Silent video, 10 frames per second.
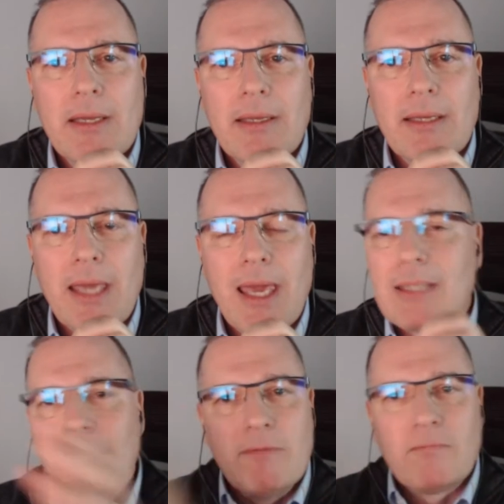And
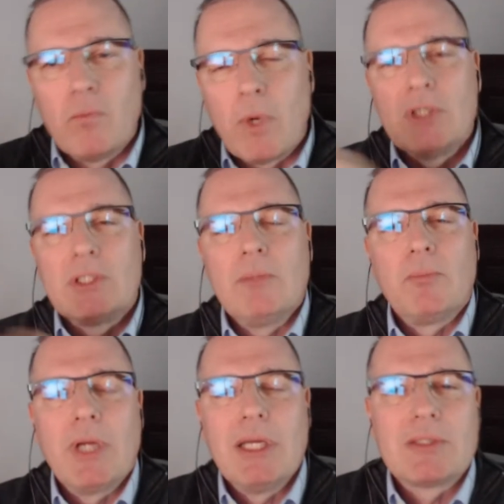if one Jeep
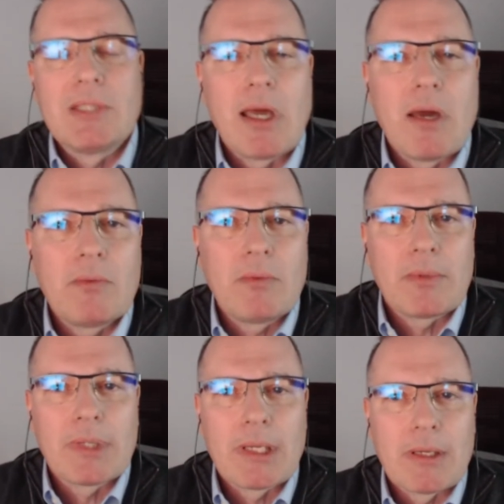breaks down,